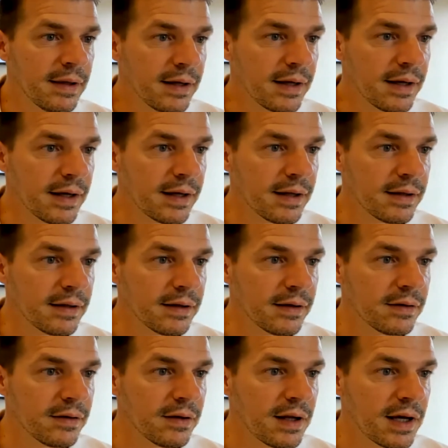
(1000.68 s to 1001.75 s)
And
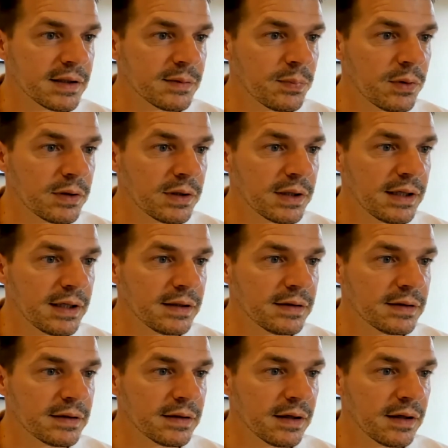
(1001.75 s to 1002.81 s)
the last poll
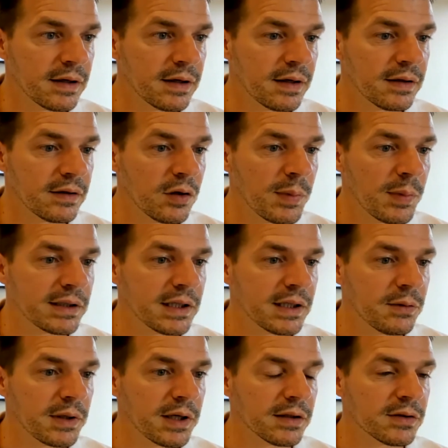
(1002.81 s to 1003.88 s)
is the
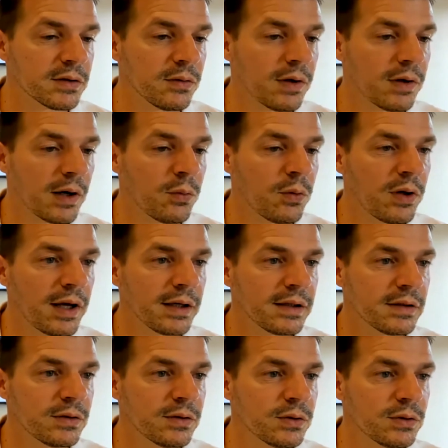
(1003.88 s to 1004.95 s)
material. So I would
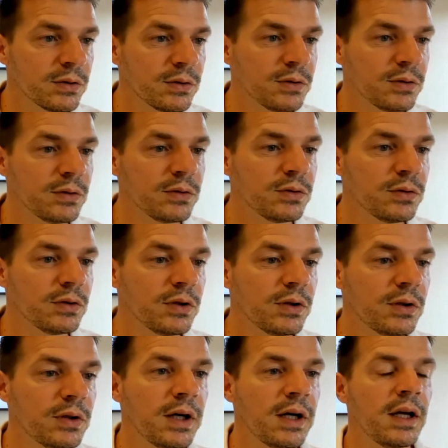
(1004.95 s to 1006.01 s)
like to
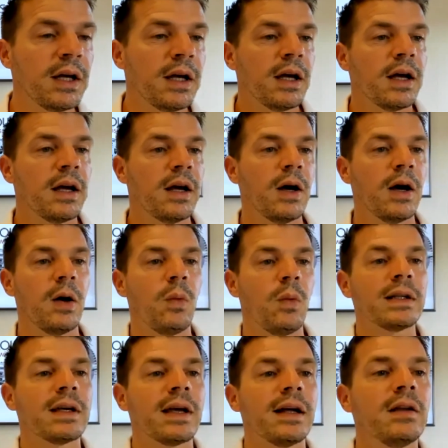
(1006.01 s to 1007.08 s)
know
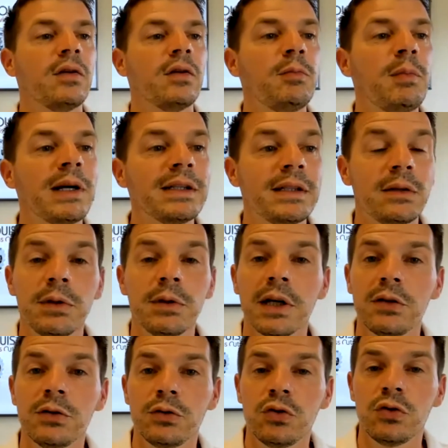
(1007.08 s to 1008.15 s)
what kind of material
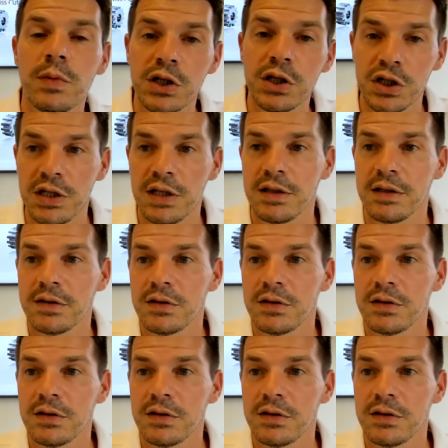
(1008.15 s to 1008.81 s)
you do machine.